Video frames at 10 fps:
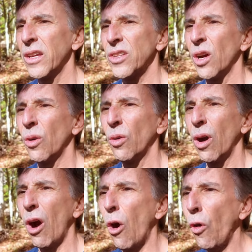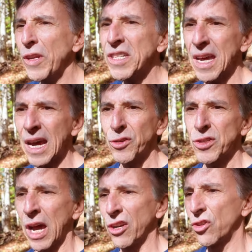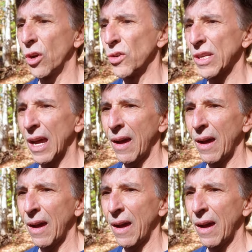So all these exercise shows that